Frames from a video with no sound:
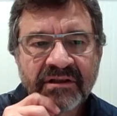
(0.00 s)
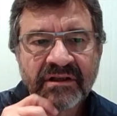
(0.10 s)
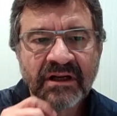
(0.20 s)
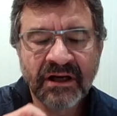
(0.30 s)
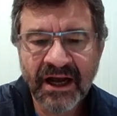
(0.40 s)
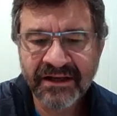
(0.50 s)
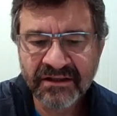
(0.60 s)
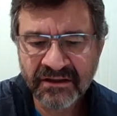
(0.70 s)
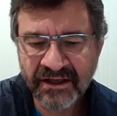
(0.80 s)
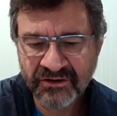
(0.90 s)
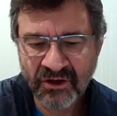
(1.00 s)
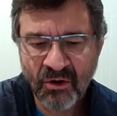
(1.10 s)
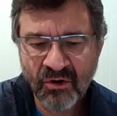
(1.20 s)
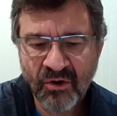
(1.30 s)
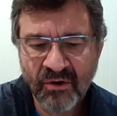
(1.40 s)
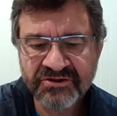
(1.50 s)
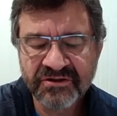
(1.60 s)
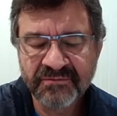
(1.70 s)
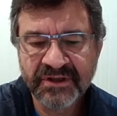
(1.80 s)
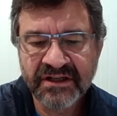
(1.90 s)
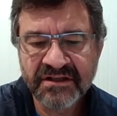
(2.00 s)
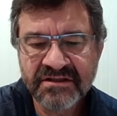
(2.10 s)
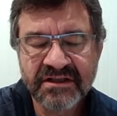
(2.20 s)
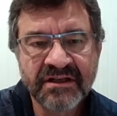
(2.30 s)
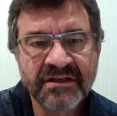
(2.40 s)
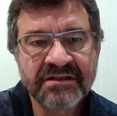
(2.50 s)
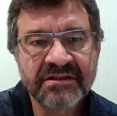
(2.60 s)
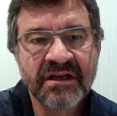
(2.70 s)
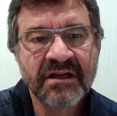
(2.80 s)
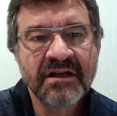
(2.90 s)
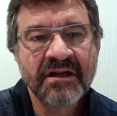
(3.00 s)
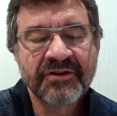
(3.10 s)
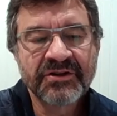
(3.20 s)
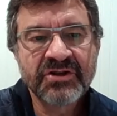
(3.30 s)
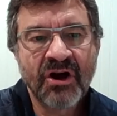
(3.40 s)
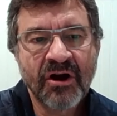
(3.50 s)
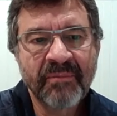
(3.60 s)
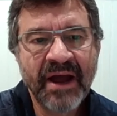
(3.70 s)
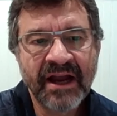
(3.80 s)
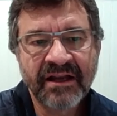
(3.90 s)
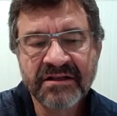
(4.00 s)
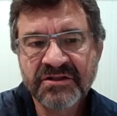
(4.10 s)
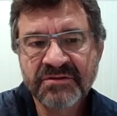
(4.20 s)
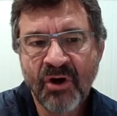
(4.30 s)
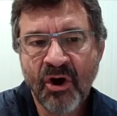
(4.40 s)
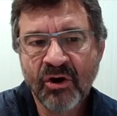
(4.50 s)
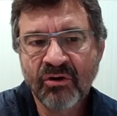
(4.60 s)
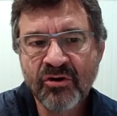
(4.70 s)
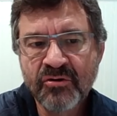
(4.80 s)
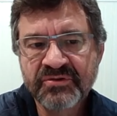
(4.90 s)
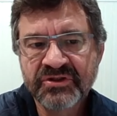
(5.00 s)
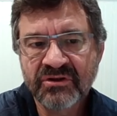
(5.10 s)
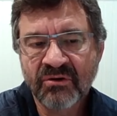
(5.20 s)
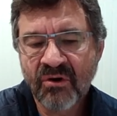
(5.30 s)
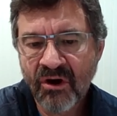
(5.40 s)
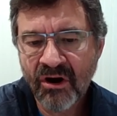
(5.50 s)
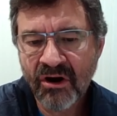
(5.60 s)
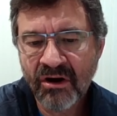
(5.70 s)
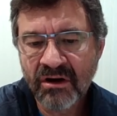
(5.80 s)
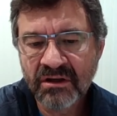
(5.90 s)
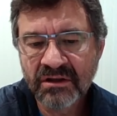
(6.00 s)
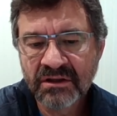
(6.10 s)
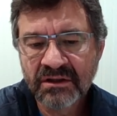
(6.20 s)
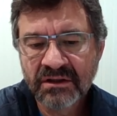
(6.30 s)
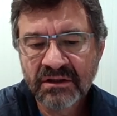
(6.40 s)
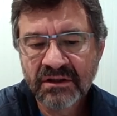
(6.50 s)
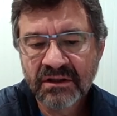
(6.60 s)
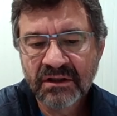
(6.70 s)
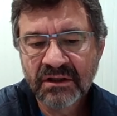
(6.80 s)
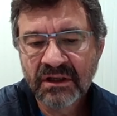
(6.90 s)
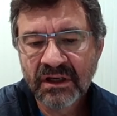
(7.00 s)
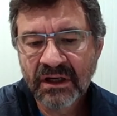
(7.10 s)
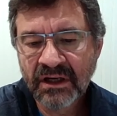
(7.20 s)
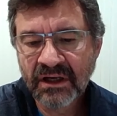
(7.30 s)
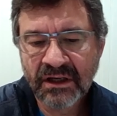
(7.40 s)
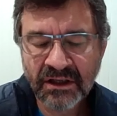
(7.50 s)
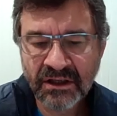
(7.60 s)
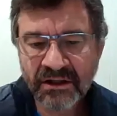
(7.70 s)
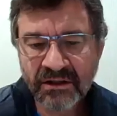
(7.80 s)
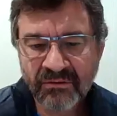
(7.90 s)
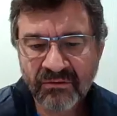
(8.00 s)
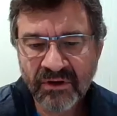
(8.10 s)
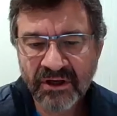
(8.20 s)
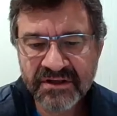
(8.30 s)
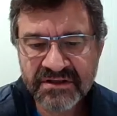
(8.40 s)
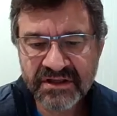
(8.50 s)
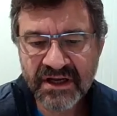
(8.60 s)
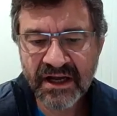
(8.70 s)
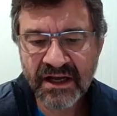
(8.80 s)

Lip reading: I didn't get the whole question, but is the talk back in small groups, or where is that?